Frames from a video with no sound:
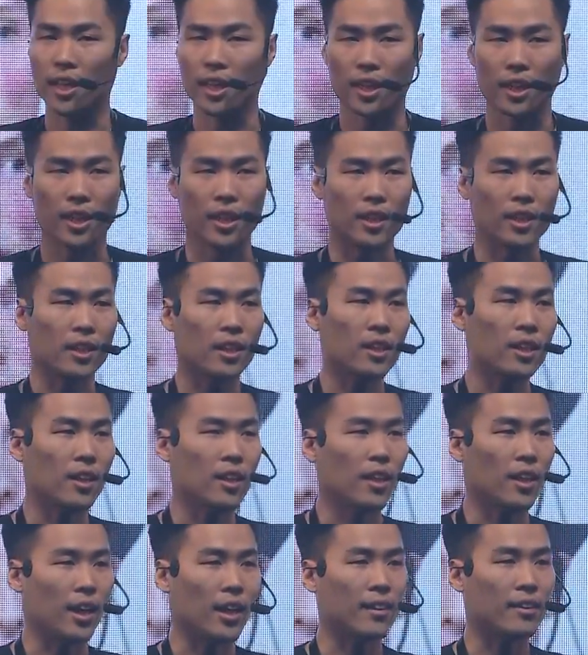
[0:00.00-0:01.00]
And
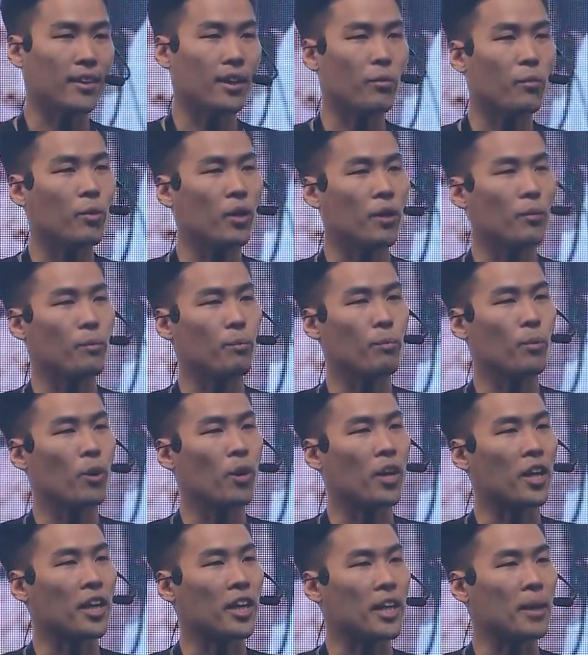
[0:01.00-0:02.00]
I think what
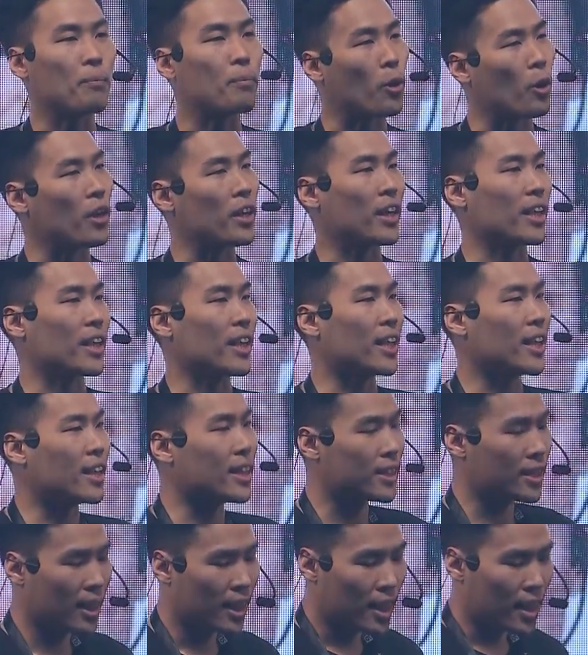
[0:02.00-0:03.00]
more important
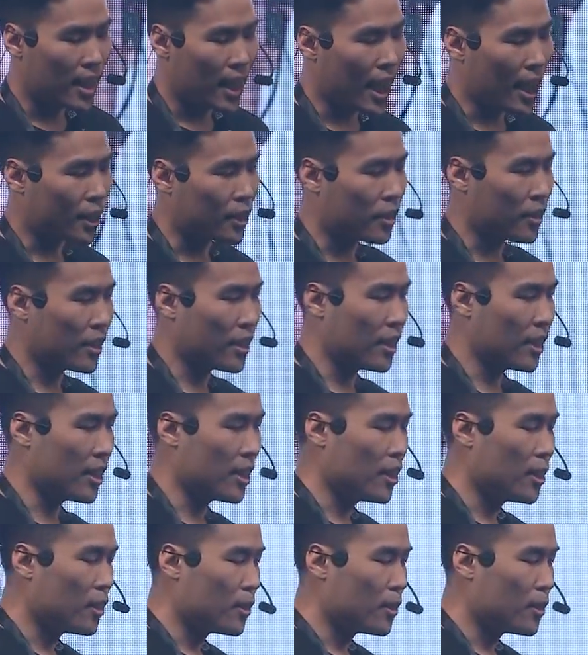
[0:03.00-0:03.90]
is actually